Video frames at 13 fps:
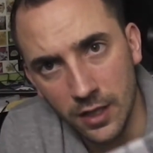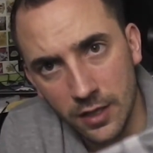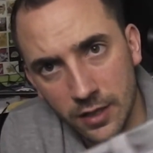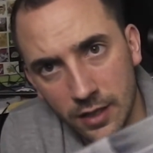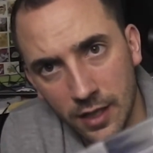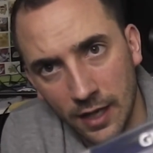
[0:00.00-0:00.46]

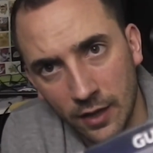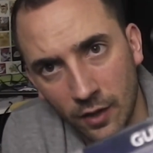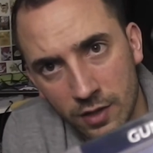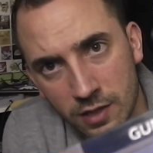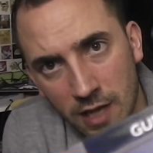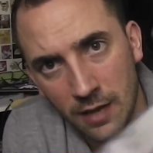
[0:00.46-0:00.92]
So yeah,
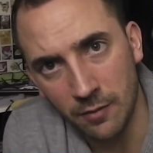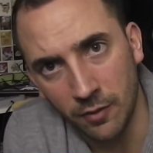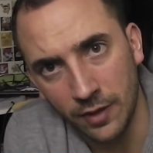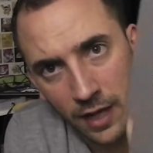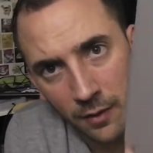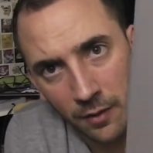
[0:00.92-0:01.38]
nice label
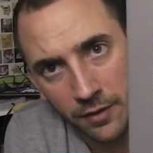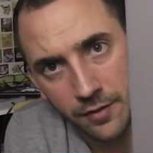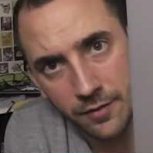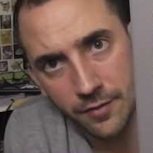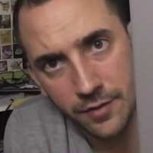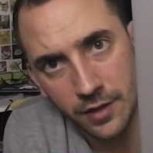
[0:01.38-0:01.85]
on that one.
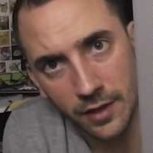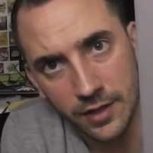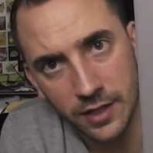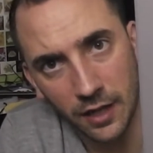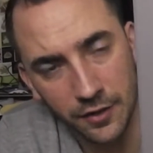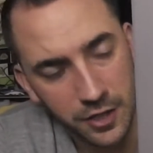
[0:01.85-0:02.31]
So
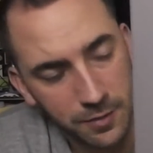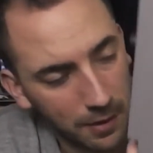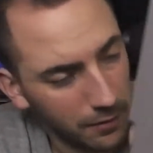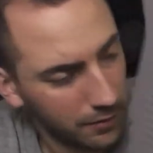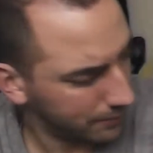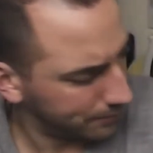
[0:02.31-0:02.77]
that's
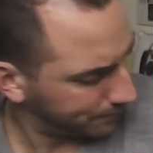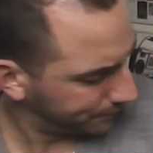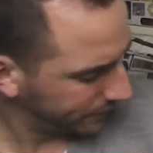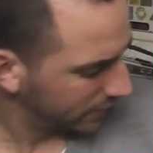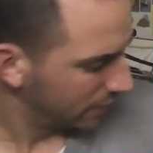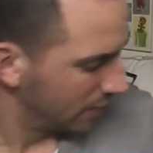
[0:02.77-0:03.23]
Gunsmoke.
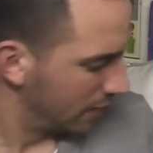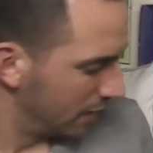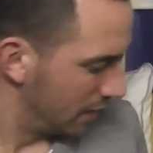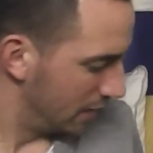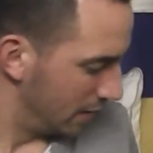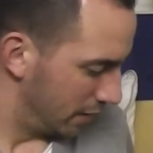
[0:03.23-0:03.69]

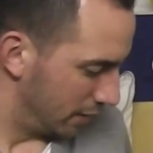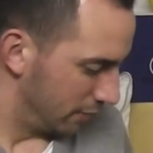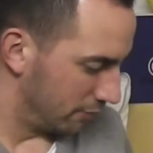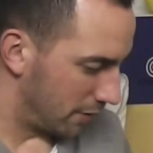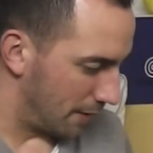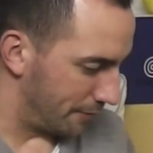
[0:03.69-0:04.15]

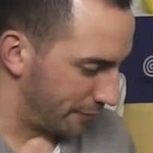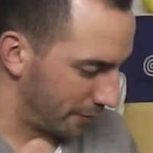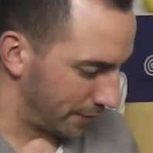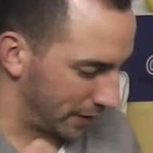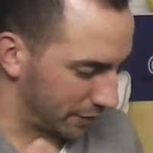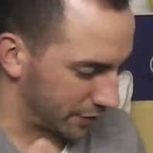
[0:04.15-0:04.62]
Right, before
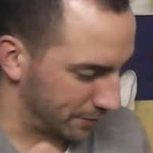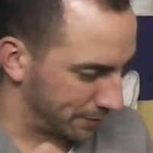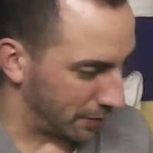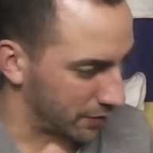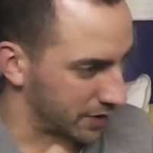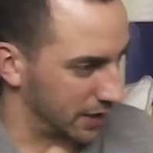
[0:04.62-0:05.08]
we get onto the
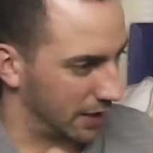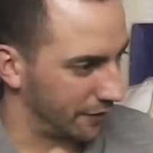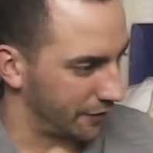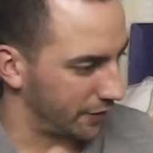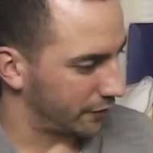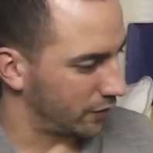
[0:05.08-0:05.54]
box
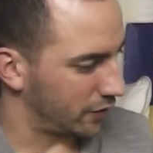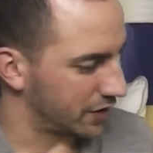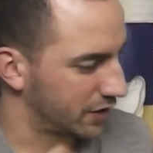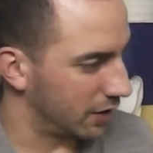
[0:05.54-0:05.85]
stuff, I've got to